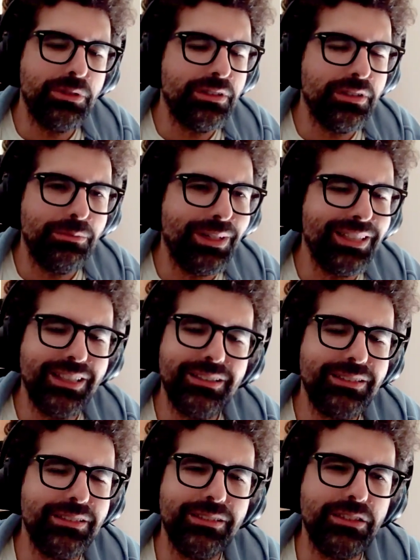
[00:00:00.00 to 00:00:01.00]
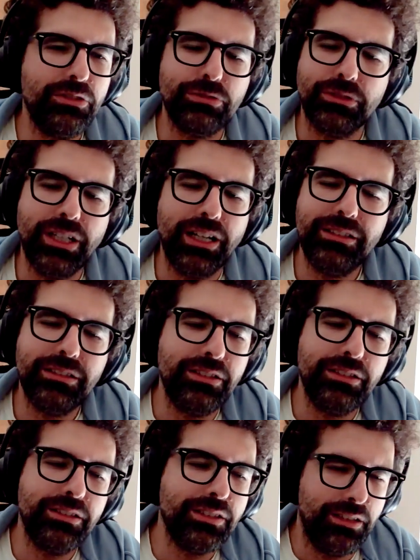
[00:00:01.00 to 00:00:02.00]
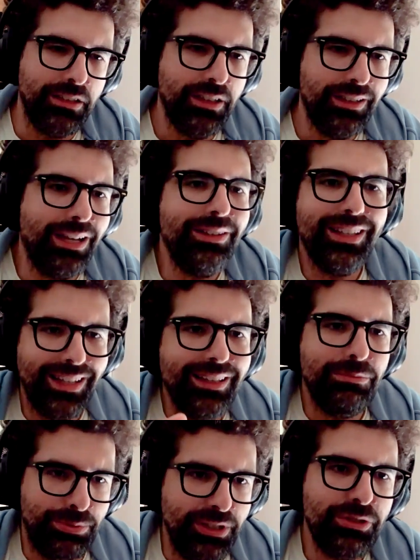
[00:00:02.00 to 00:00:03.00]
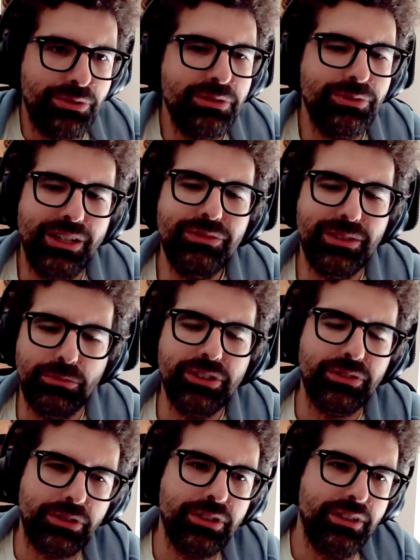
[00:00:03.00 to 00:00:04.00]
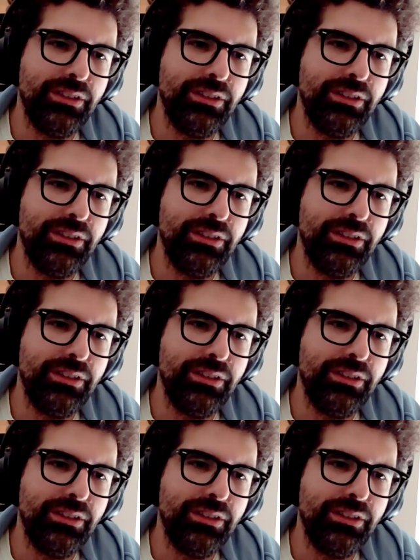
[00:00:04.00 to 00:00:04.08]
But my guess is they throw dice and they decide. I mean, I'm pretty sure they will have same results.